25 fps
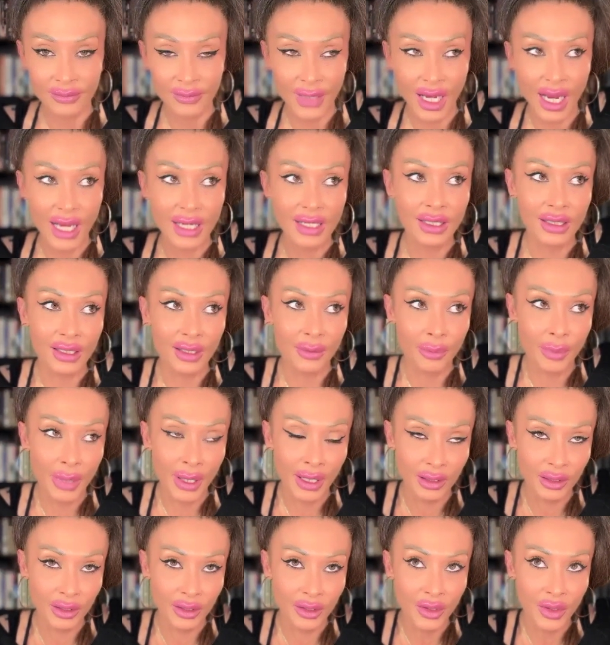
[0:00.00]
I need a
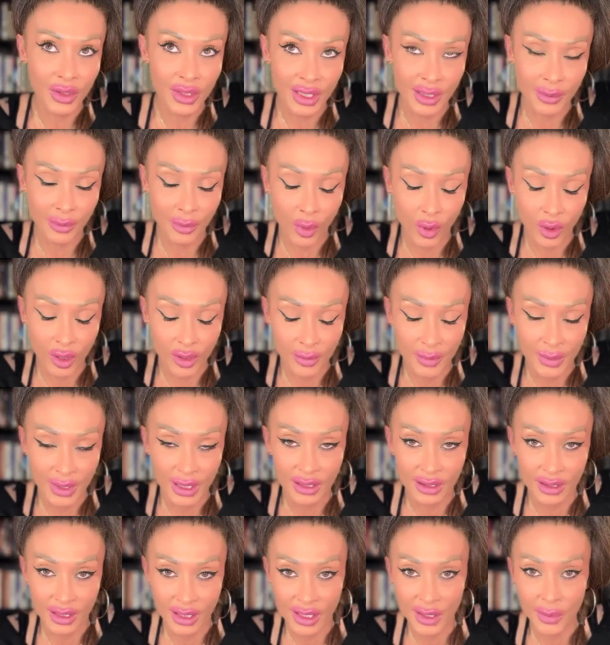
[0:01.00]
pillar to support me
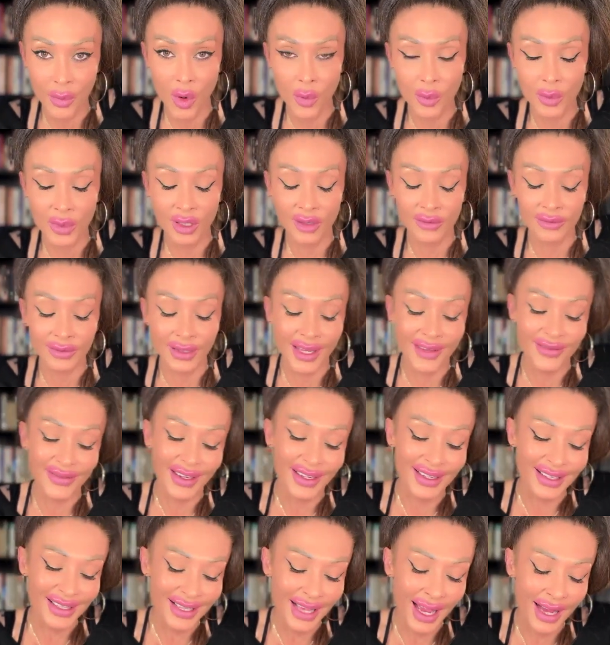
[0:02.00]
in this moment of life. And
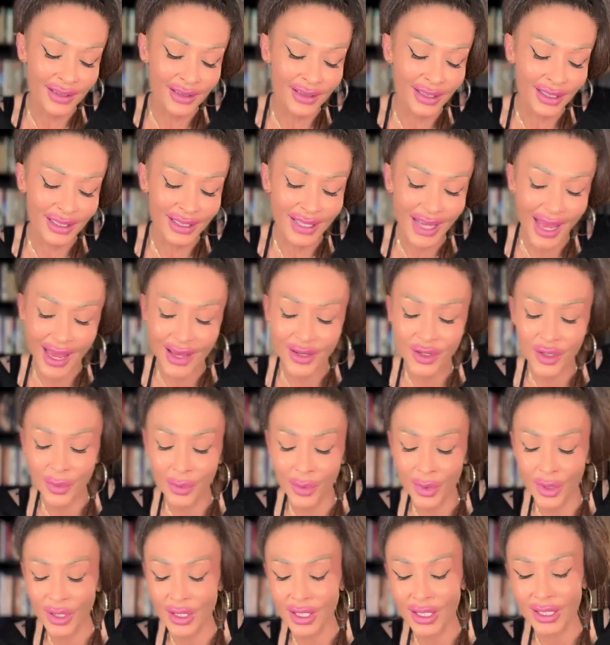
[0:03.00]
a Saturn and Cancer
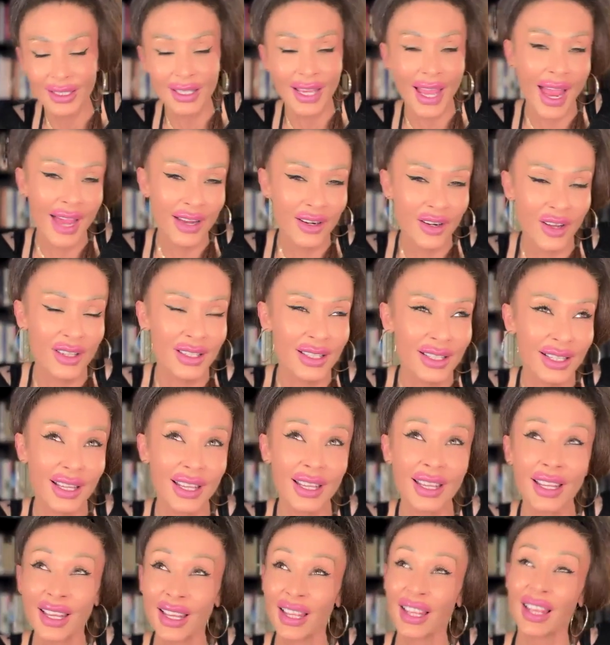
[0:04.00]
person cannot say,
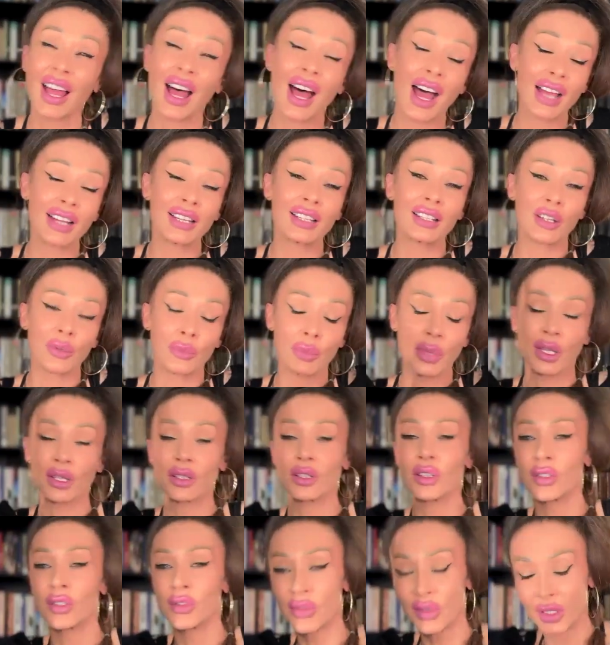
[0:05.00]
I need a
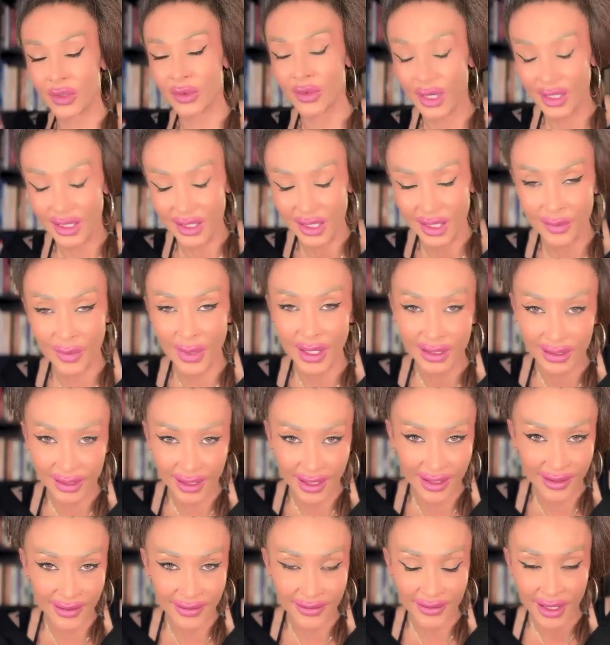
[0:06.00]
pillar for the rest of my
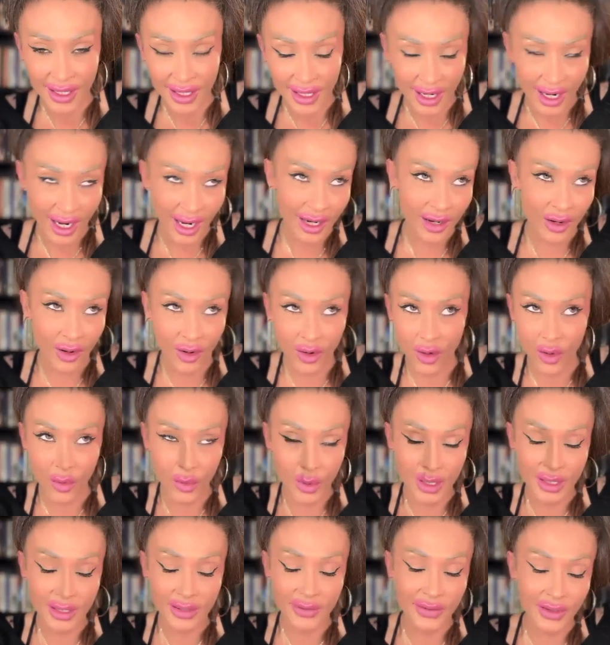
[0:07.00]
life. I
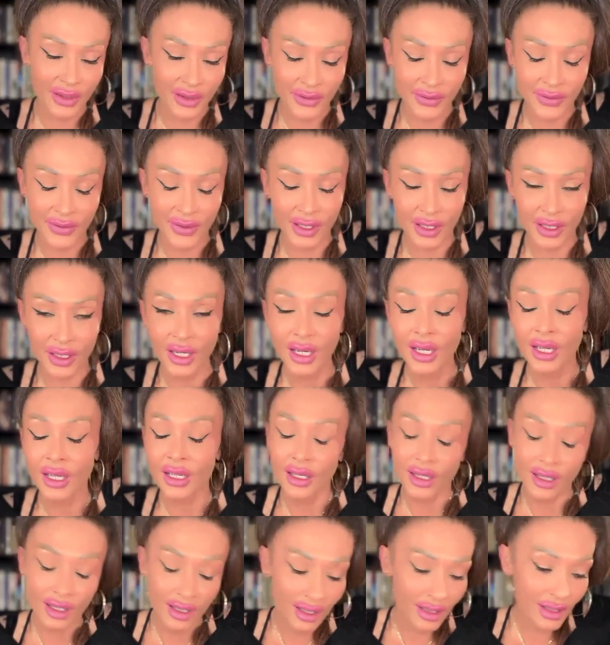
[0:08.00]
always feel fear.
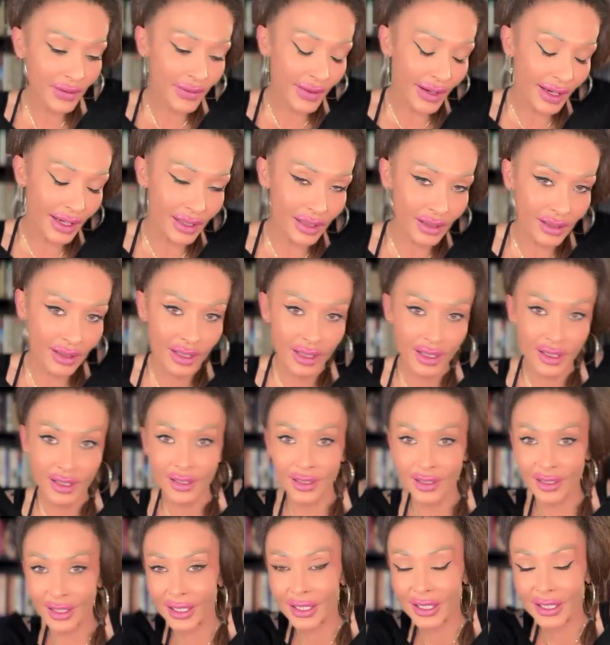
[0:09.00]
It's fine,
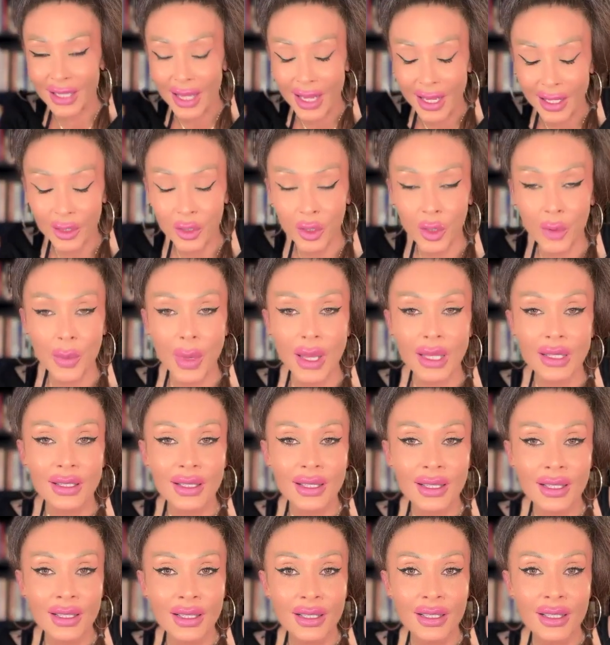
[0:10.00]
like in
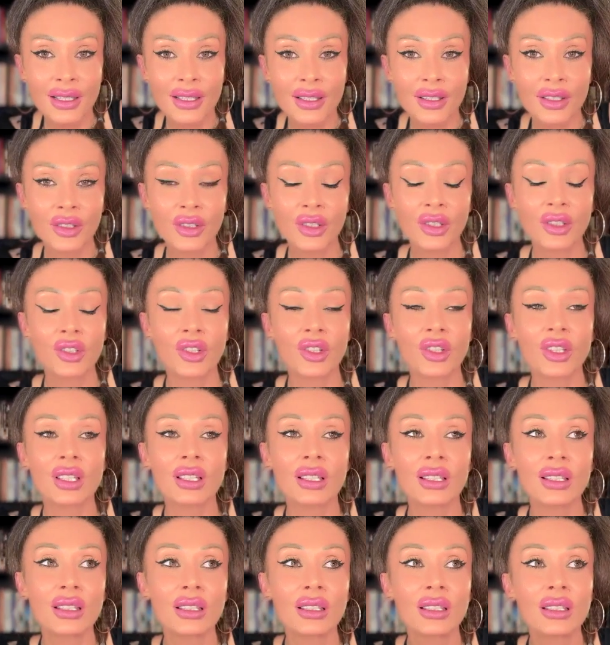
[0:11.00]
increments, to
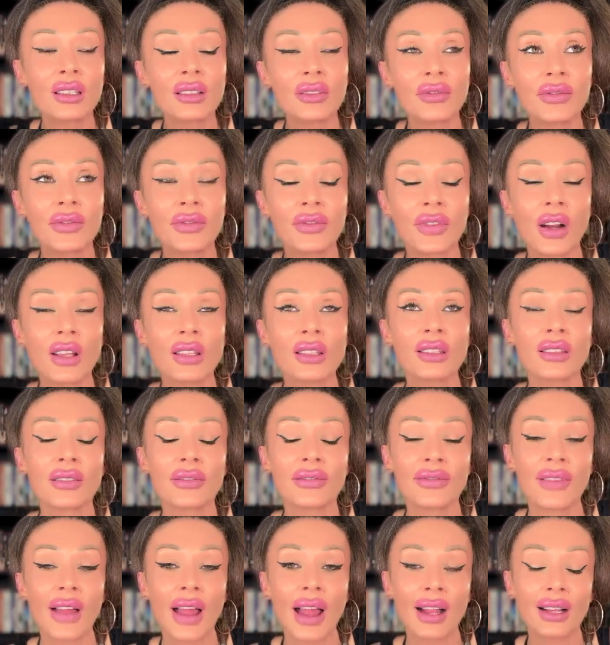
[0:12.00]
just confront the
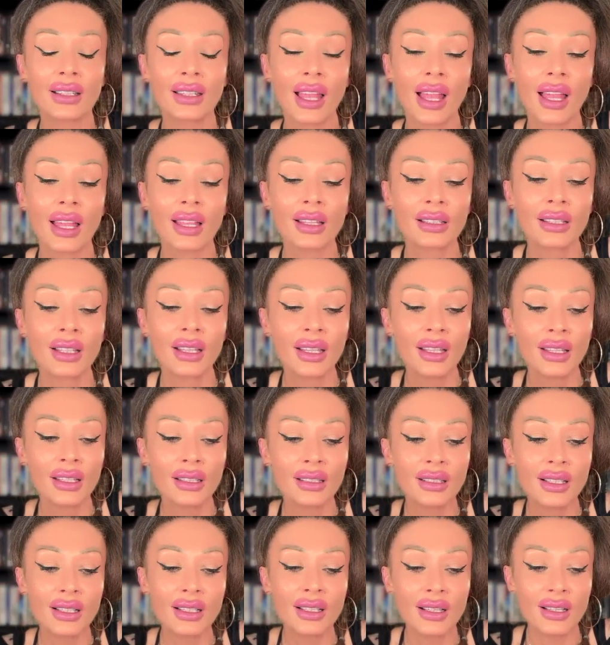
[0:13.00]
fact that
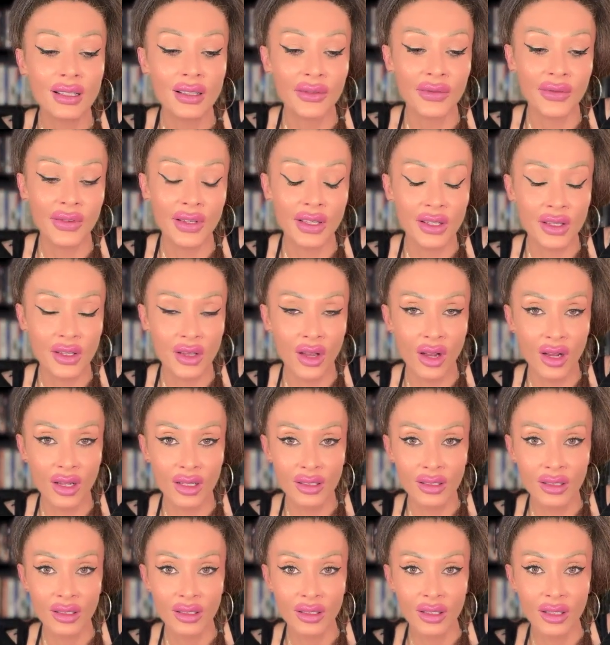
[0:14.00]
this is a
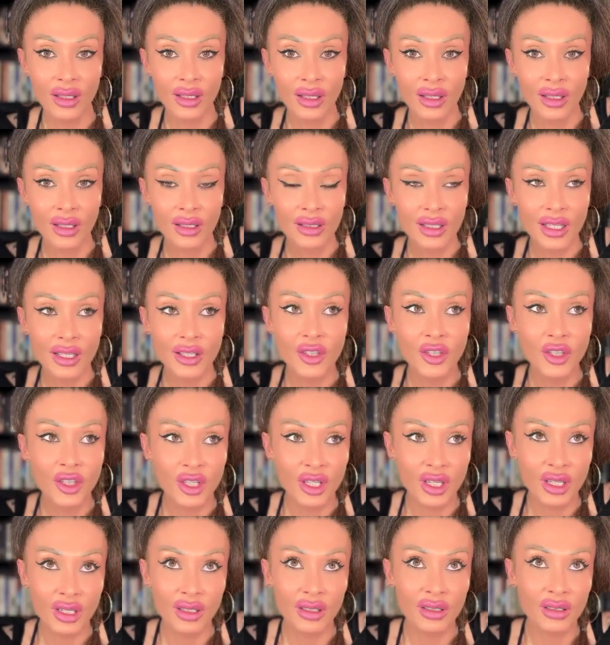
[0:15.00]
facade. This
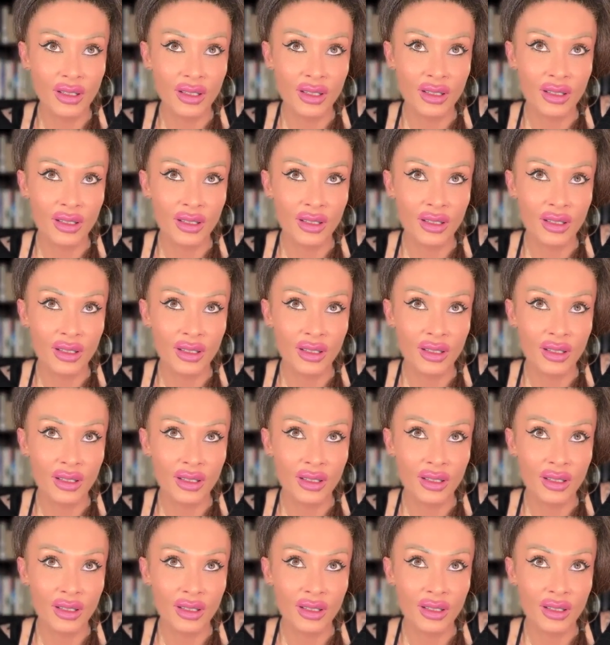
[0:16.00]
shield